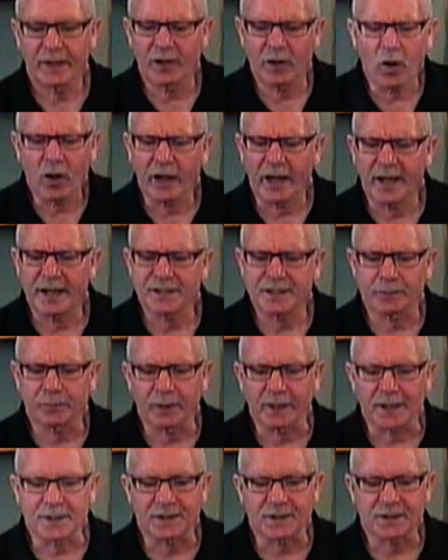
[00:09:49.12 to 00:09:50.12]
in all kinds of
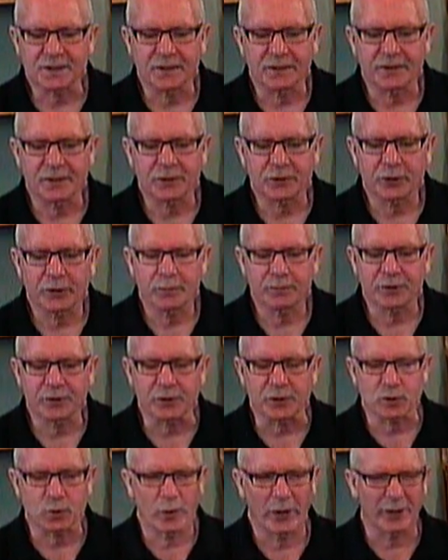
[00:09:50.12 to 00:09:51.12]
places in the
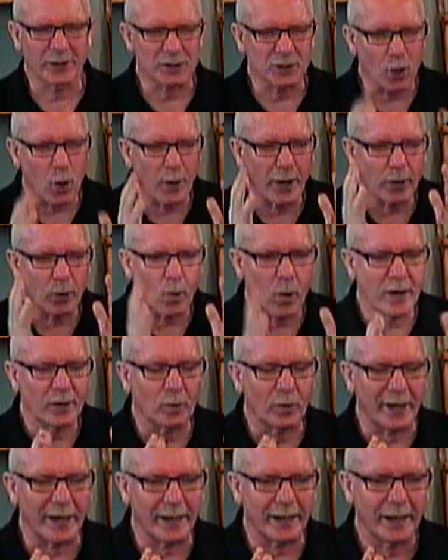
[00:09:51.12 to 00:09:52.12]
Scriptures, where it's going
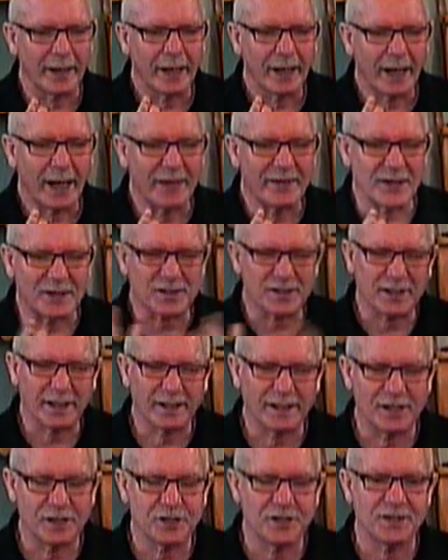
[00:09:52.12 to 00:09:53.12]
one way, and then
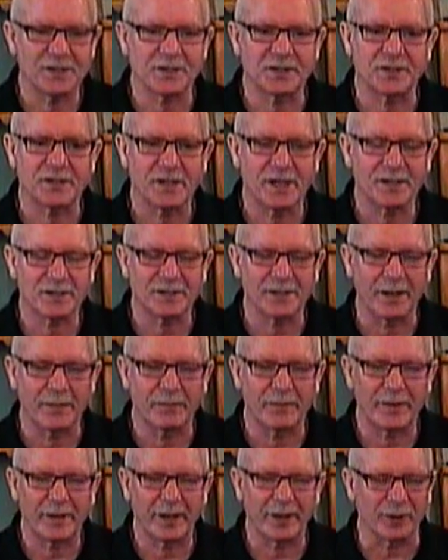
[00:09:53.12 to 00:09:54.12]
suddenly Jesus says
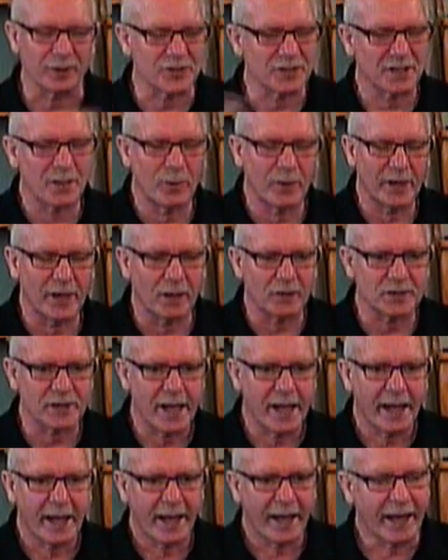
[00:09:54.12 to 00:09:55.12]
something, or someone
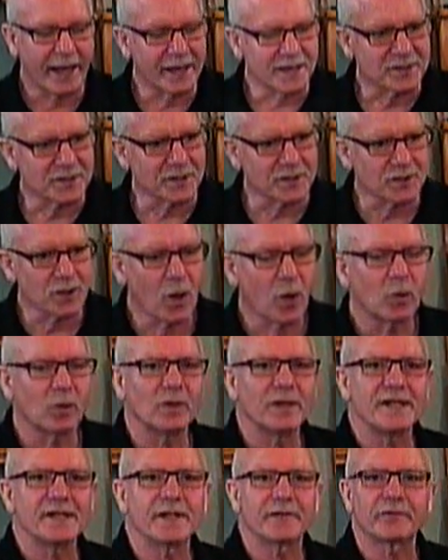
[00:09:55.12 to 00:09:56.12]
else, and it's a
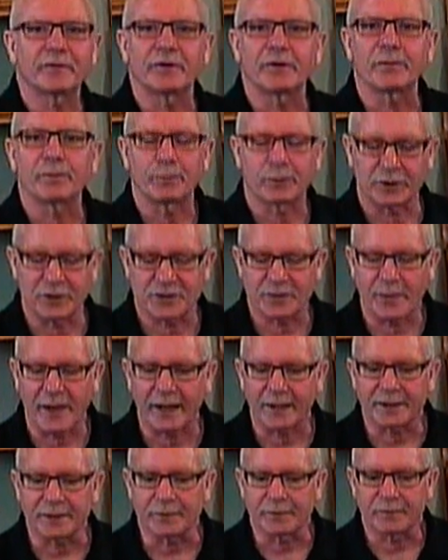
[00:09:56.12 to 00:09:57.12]
totally different
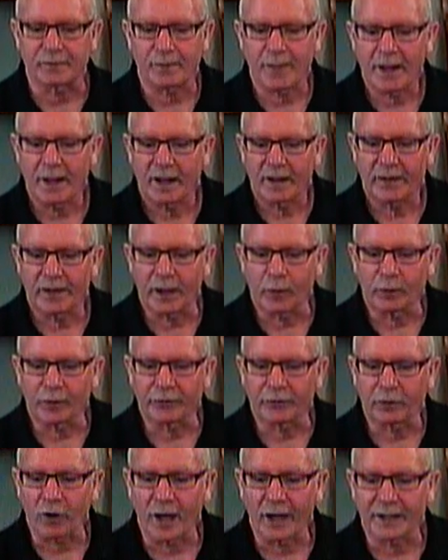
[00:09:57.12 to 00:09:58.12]
perspective that
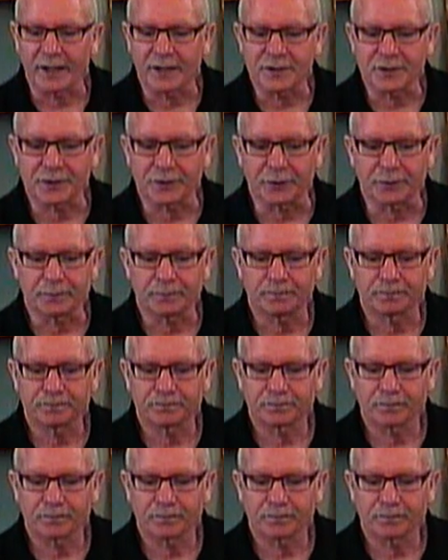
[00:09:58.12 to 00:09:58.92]
we're drawn into.